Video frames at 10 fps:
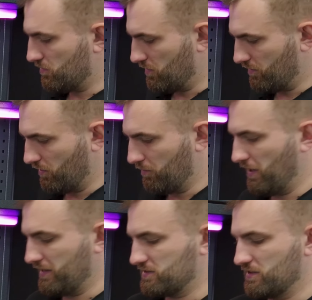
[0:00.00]
we've got the
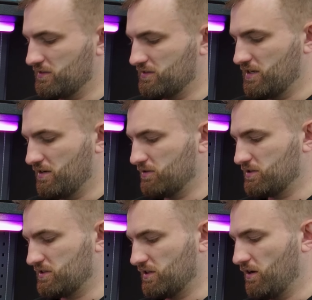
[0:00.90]
black series here, which
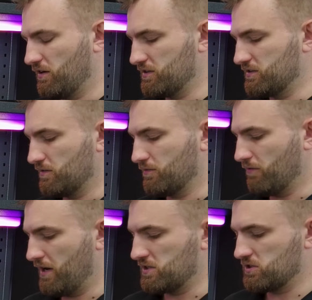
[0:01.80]
is the hardest of the
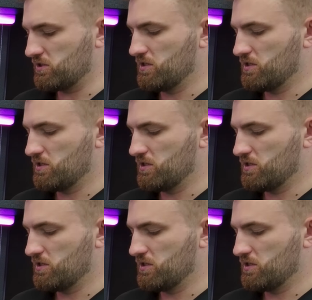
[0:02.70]
range.